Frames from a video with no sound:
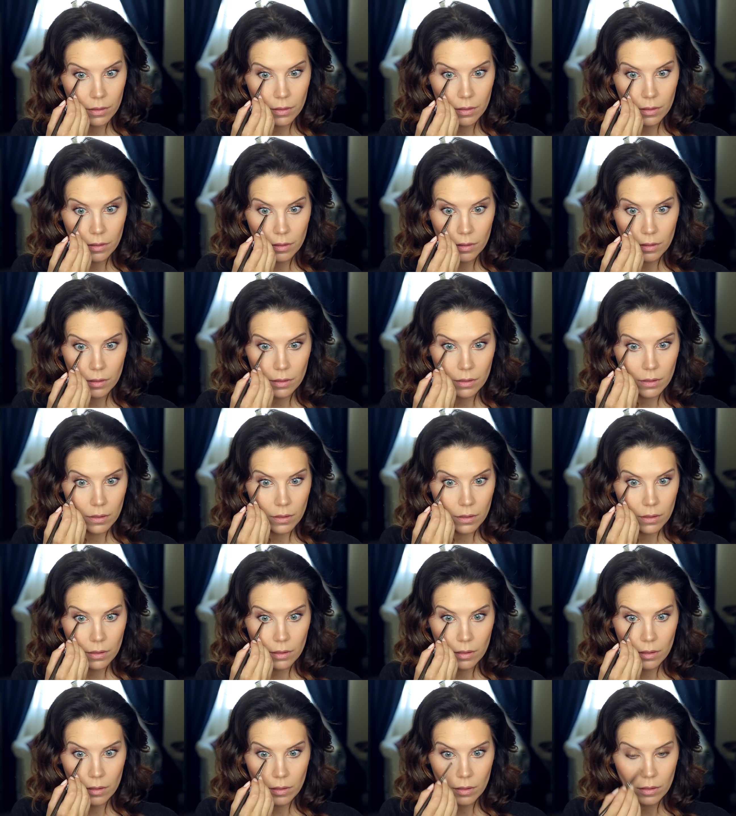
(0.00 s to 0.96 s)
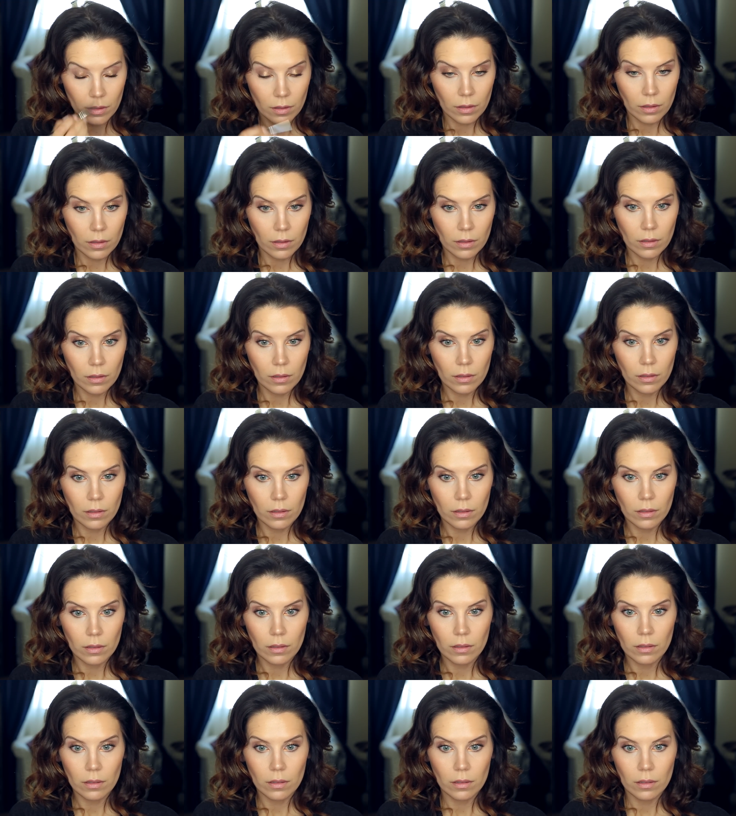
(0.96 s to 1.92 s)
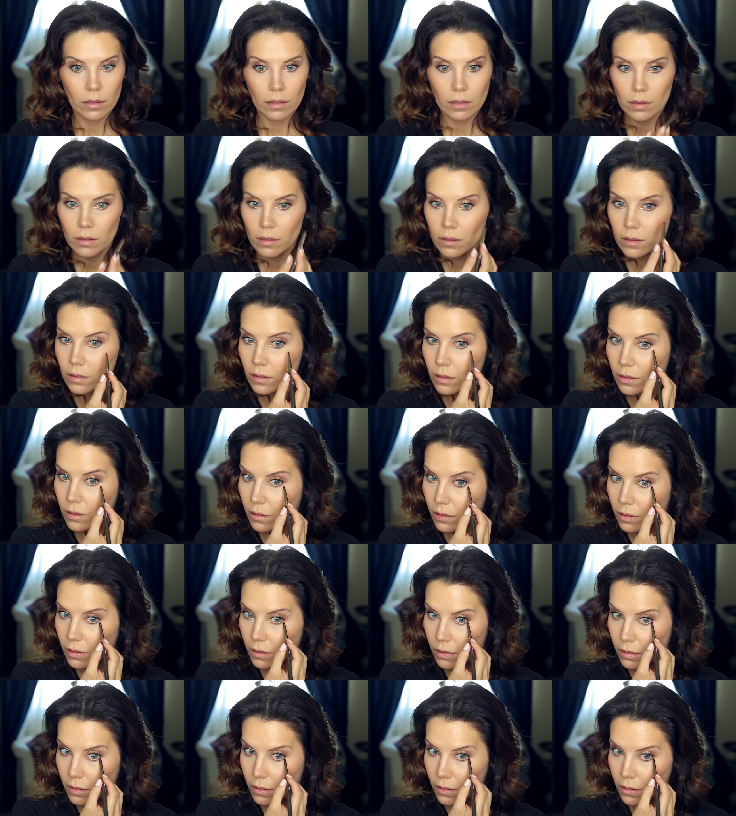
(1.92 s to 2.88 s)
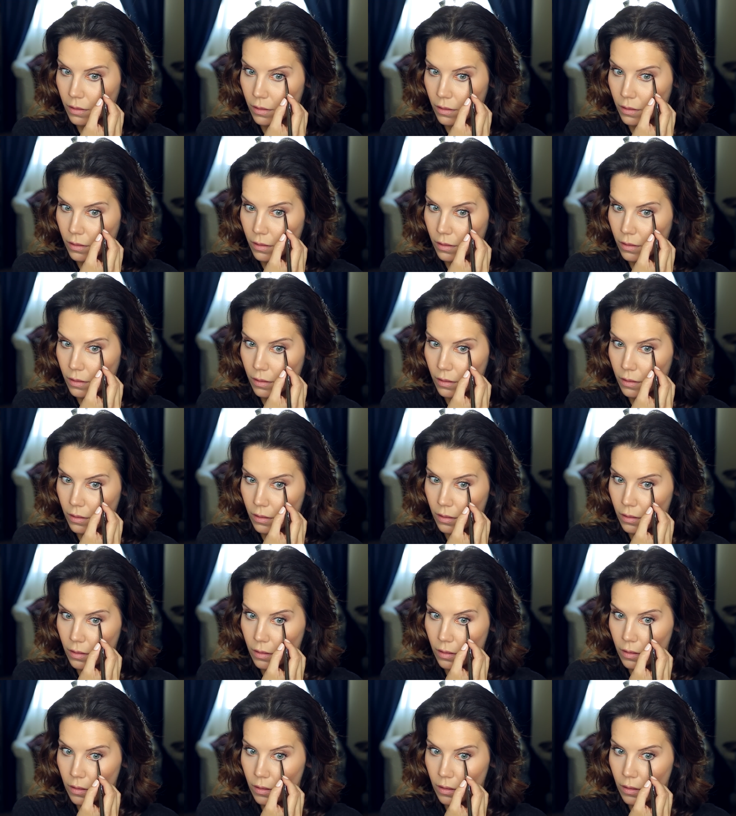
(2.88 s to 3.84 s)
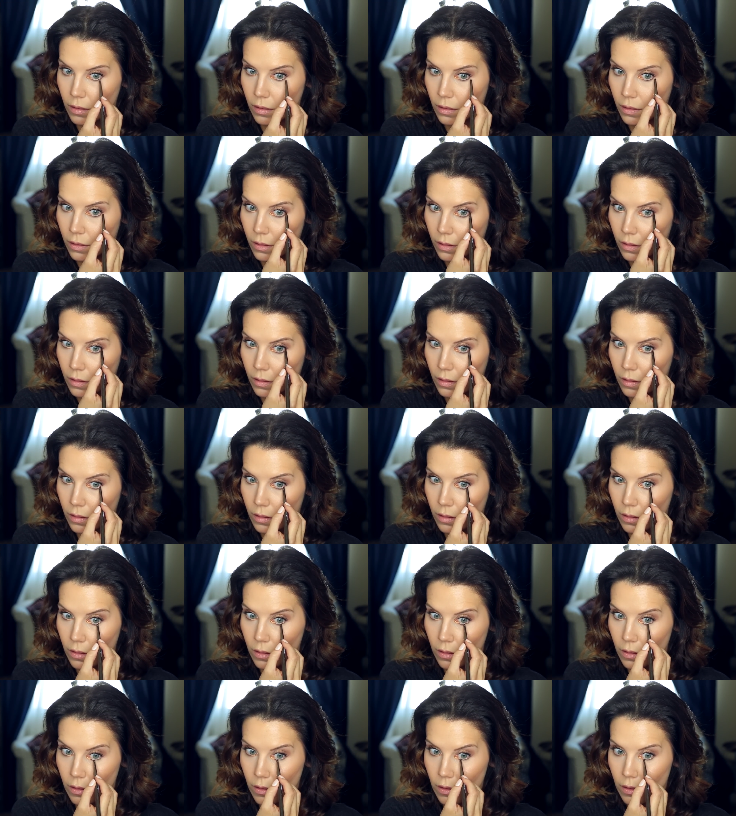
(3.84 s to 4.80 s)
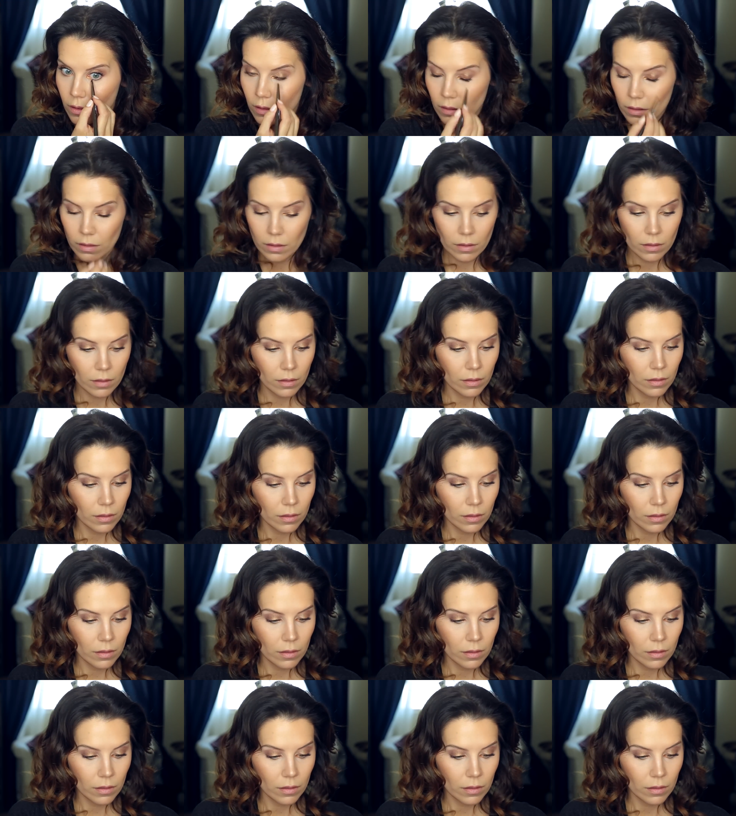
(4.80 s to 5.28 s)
[no speech]